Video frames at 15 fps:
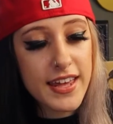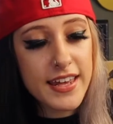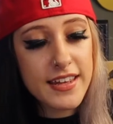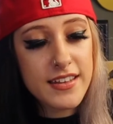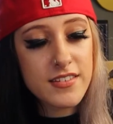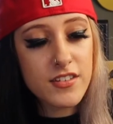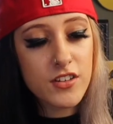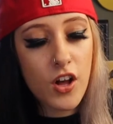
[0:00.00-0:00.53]

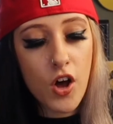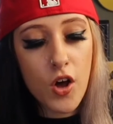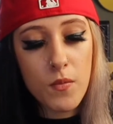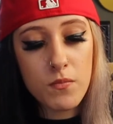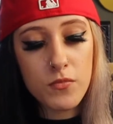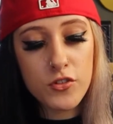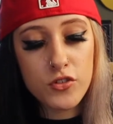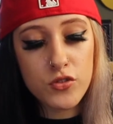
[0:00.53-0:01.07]

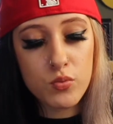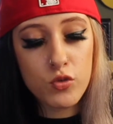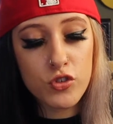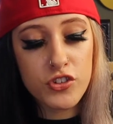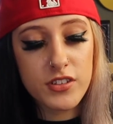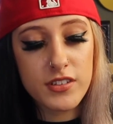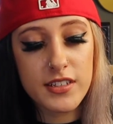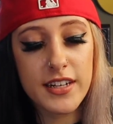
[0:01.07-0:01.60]
is the
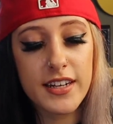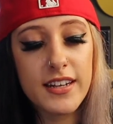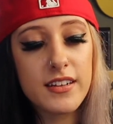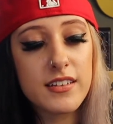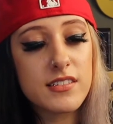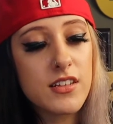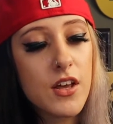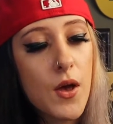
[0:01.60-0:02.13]
swoosh
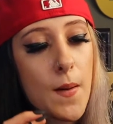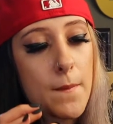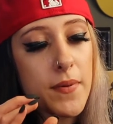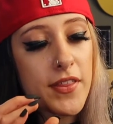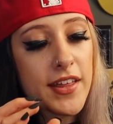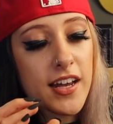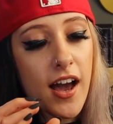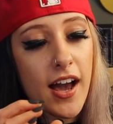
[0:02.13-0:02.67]
ticks, but
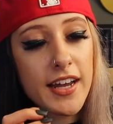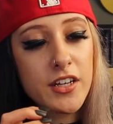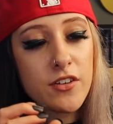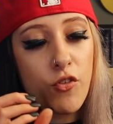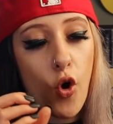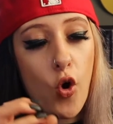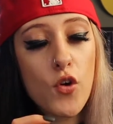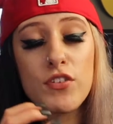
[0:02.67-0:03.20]
they're kind of
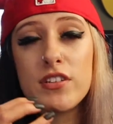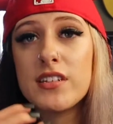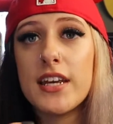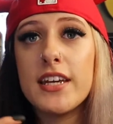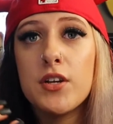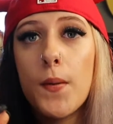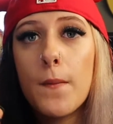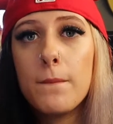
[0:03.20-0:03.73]

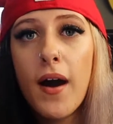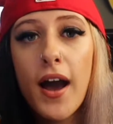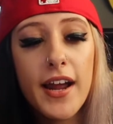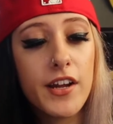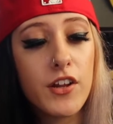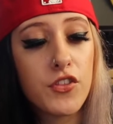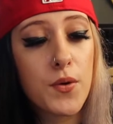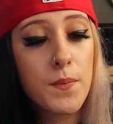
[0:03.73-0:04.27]
overtaken
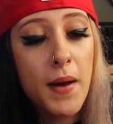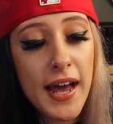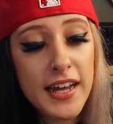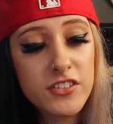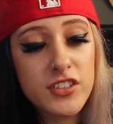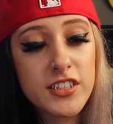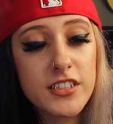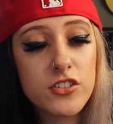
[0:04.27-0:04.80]
by the
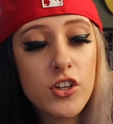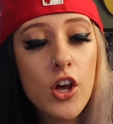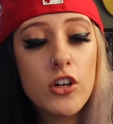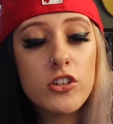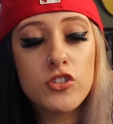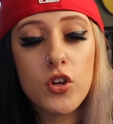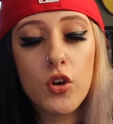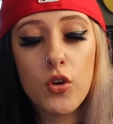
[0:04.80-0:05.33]
patches.
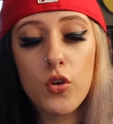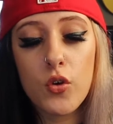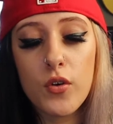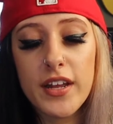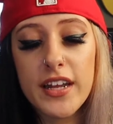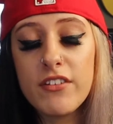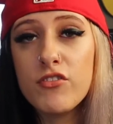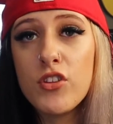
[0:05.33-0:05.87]
So
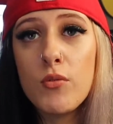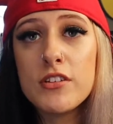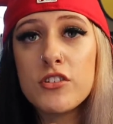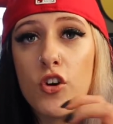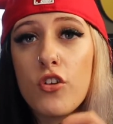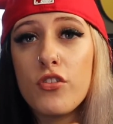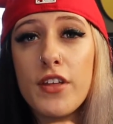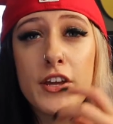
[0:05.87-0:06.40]
even though it's
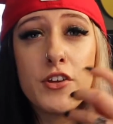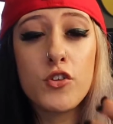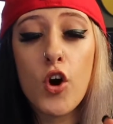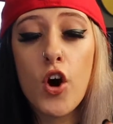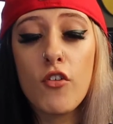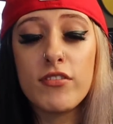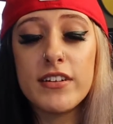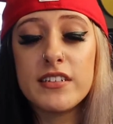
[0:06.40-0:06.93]
on there, you
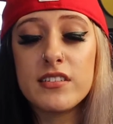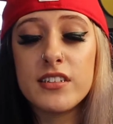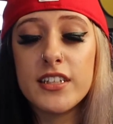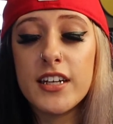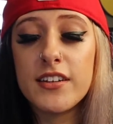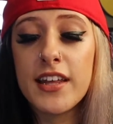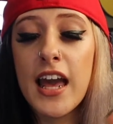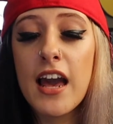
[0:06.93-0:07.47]
can't really see
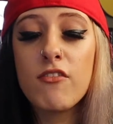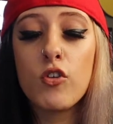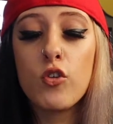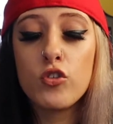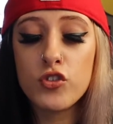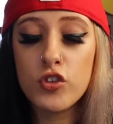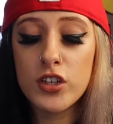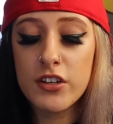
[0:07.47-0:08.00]
it. They have
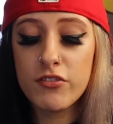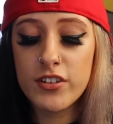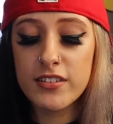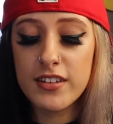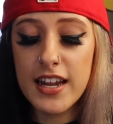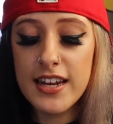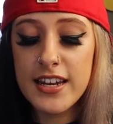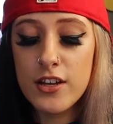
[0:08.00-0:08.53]
also given us
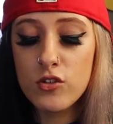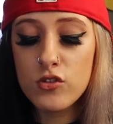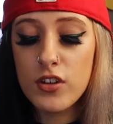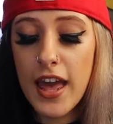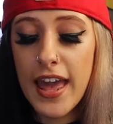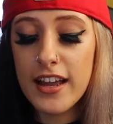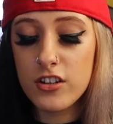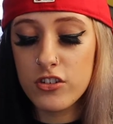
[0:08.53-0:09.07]
a little
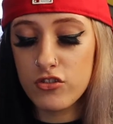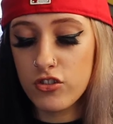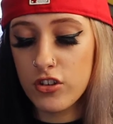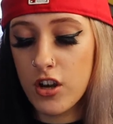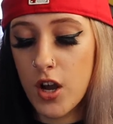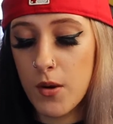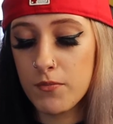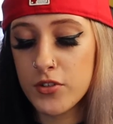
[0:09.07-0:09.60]
extra
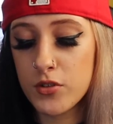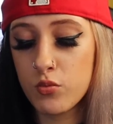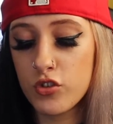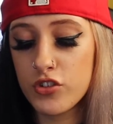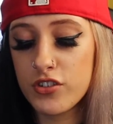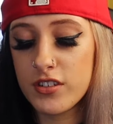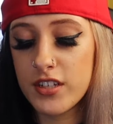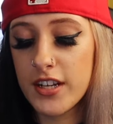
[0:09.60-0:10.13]

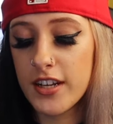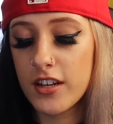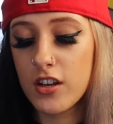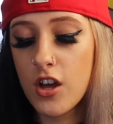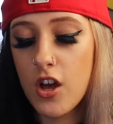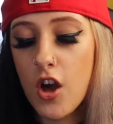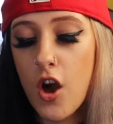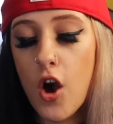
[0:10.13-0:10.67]
swoosh tick
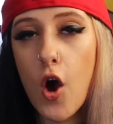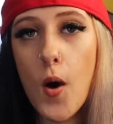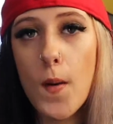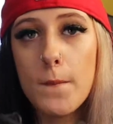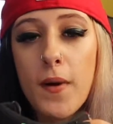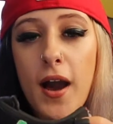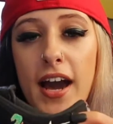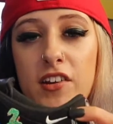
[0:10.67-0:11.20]

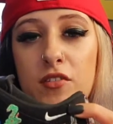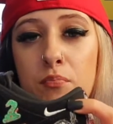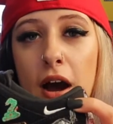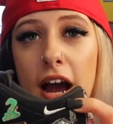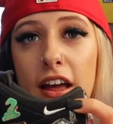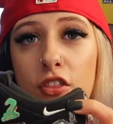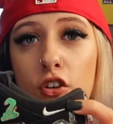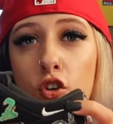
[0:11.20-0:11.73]
up kind of
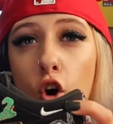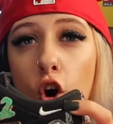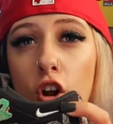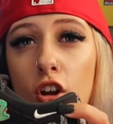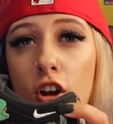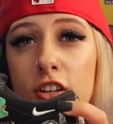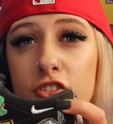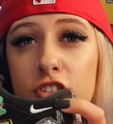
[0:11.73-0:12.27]
by the
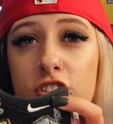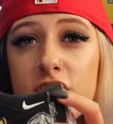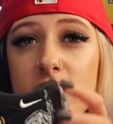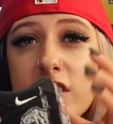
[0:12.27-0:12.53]
collar, just